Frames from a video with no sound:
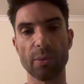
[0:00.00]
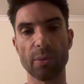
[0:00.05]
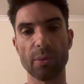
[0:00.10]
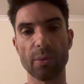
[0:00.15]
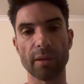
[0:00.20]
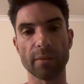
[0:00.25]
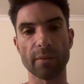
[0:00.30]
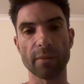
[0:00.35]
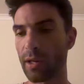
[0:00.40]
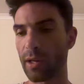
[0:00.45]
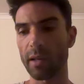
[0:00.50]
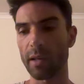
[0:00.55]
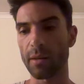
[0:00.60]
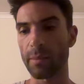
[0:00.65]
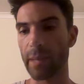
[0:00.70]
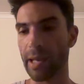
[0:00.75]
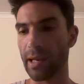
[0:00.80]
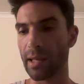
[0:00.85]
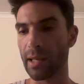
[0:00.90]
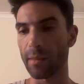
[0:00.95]
Working,
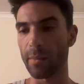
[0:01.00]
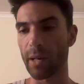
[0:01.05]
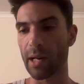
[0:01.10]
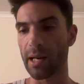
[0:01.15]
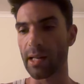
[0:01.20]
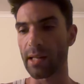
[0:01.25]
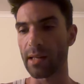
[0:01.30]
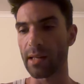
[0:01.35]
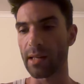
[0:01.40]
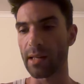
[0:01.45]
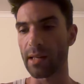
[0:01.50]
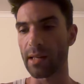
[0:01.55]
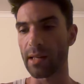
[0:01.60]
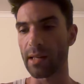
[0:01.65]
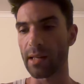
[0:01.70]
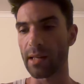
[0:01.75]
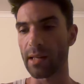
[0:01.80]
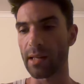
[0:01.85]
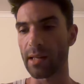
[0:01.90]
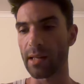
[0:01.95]
making money,
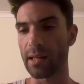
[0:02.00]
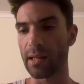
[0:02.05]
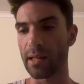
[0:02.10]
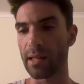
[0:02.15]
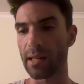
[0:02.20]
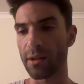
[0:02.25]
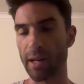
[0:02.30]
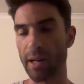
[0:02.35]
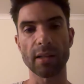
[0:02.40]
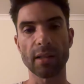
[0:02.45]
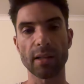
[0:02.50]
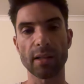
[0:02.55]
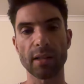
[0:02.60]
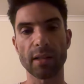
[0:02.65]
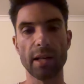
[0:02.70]
creating something,